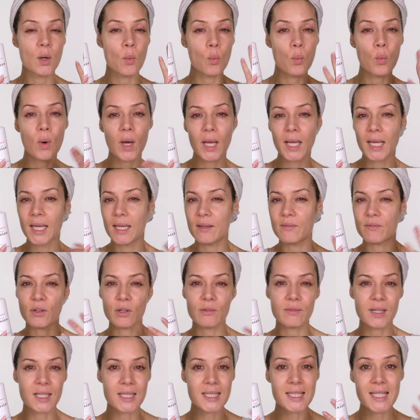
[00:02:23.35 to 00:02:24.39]
work it in
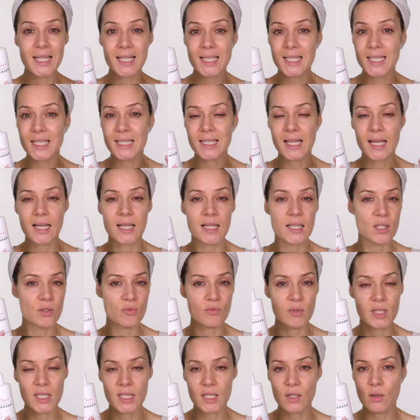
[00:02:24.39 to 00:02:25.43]
for around 60
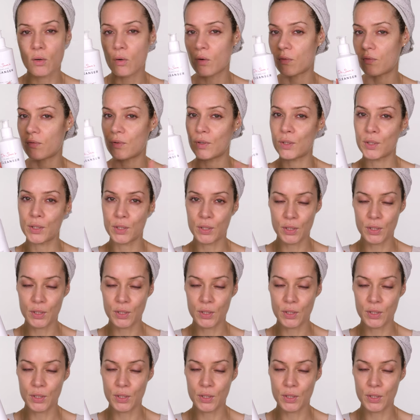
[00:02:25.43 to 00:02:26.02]
seconds, rinse it off.